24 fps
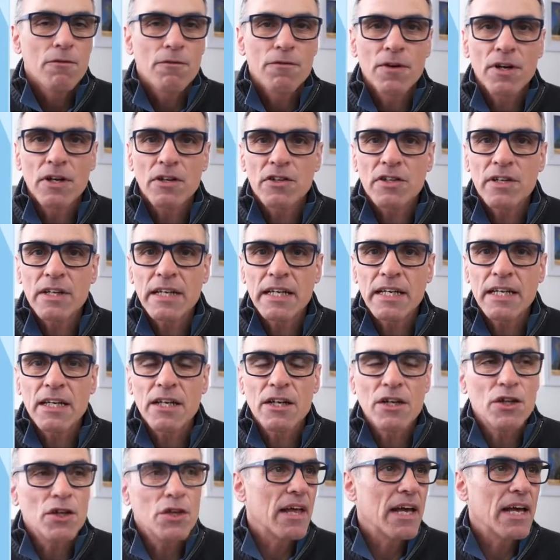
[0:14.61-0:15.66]

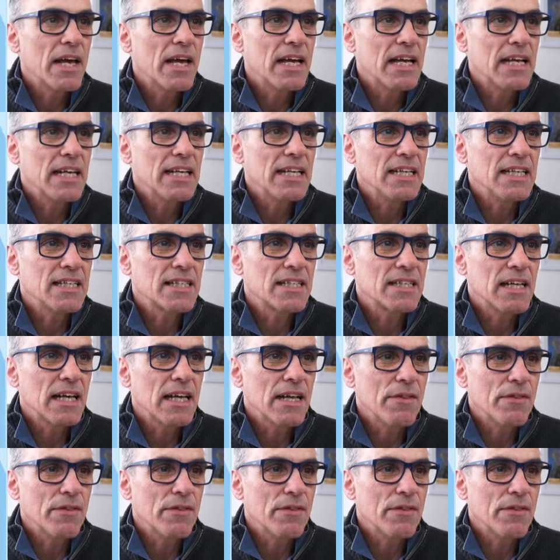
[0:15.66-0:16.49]
Firstly, there is